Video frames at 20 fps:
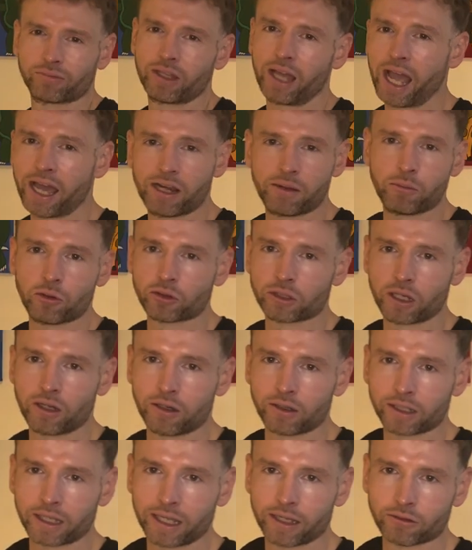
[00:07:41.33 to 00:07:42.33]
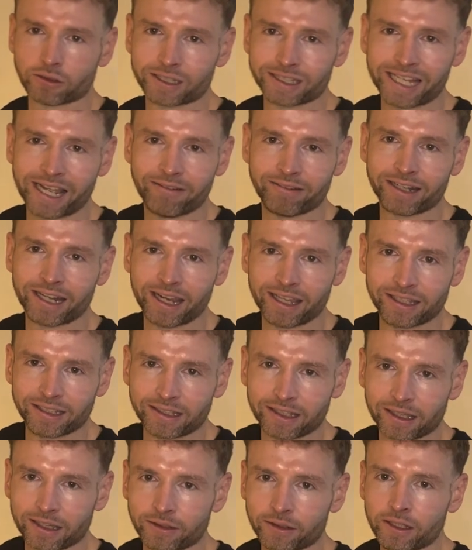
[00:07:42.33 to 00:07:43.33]
Add him on DartCounter, Darren
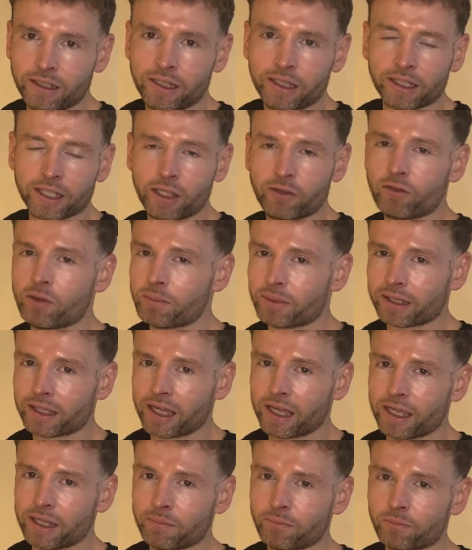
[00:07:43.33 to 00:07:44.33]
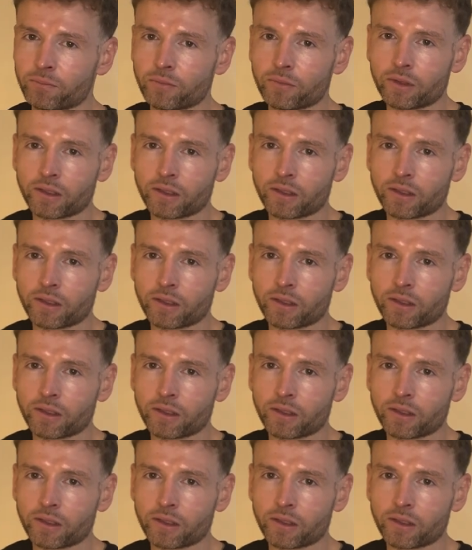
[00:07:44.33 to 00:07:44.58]
Laker. Give him a game.